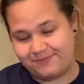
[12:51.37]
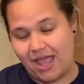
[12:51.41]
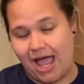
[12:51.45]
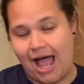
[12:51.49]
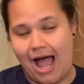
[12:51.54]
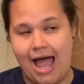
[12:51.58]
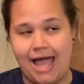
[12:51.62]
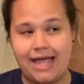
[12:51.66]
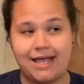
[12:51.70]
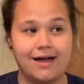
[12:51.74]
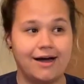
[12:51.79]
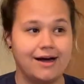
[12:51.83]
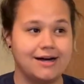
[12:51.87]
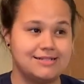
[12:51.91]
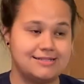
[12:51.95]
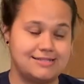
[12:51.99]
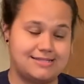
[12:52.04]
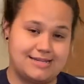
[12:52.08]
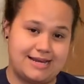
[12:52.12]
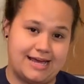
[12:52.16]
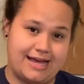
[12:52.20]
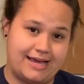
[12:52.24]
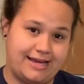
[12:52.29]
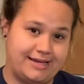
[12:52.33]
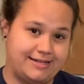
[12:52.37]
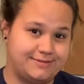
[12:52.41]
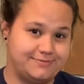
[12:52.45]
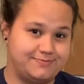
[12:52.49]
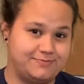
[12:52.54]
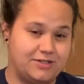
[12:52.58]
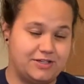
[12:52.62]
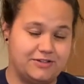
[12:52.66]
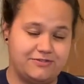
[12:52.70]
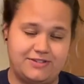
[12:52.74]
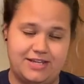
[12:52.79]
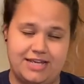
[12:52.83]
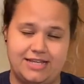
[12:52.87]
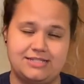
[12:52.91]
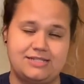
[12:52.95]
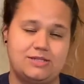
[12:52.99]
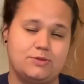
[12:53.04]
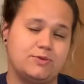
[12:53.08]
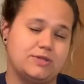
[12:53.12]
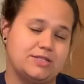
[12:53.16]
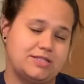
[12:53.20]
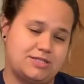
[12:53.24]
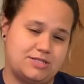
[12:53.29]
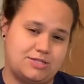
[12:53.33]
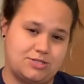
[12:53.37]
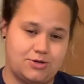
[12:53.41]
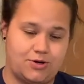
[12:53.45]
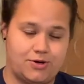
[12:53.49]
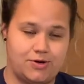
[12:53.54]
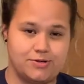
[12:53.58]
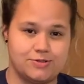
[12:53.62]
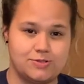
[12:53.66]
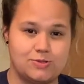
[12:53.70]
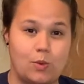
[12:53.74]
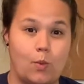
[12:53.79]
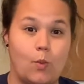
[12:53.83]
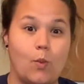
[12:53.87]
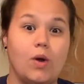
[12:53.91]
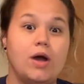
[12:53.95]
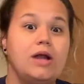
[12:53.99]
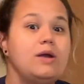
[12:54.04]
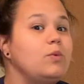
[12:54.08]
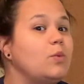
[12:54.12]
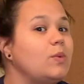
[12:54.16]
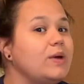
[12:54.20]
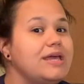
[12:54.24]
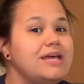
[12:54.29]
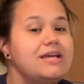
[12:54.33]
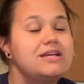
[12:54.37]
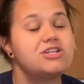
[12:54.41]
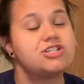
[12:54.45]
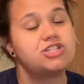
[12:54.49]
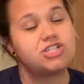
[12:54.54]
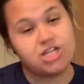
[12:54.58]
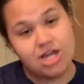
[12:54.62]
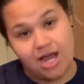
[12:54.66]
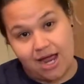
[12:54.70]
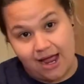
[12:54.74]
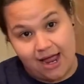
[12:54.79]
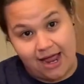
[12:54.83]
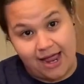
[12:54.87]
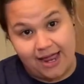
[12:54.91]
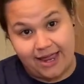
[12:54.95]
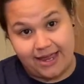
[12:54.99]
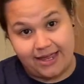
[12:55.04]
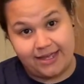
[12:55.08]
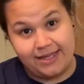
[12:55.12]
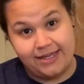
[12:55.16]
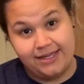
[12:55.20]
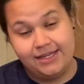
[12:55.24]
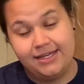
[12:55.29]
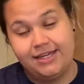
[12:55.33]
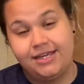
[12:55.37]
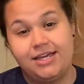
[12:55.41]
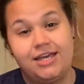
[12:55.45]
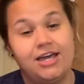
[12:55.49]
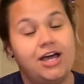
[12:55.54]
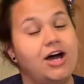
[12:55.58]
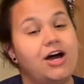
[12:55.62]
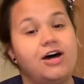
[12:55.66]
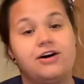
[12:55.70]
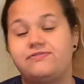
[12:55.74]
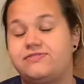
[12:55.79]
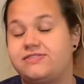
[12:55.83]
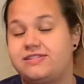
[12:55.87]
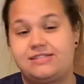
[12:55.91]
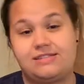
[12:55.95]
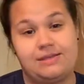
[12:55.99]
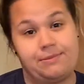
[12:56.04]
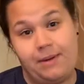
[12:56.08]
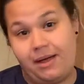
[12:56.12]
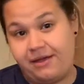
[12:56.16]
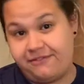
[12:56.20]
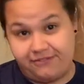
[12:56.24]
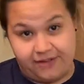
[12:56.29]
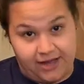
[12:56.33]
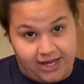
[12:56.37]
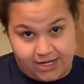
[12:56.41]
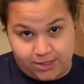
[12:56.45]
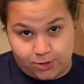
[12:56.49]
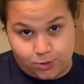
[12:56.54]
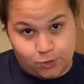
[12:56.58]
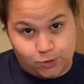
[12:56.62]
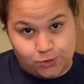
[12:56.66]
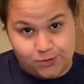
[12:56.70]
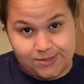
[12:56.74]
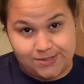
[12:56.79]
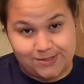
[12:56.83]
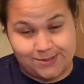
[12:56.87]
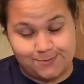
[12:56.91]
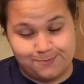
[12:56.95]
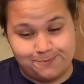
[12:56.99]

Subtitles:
Icons Night of Dancing with the Stars, 1 week shy of semifinals,